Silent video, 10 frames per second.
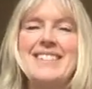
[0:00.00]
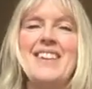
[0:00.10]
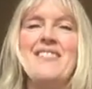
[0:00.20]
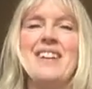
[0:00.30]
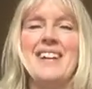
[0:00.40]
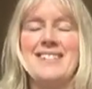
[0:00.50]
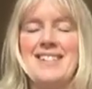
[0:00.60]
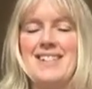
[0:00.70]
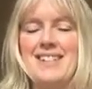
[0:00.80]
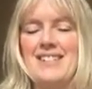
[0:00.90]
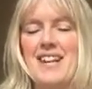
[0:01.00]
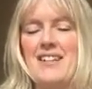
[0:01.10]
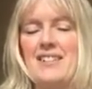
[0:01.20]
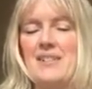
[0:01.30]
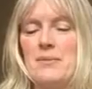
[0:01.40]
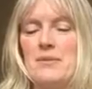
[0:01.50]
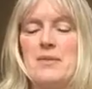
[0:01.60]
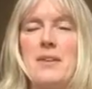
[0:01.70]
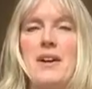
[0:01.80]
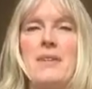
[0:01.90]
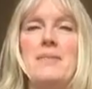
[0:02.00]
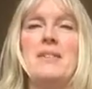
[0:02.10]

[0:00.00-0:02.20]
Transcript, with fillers: Don't forget to like, share and subscribe,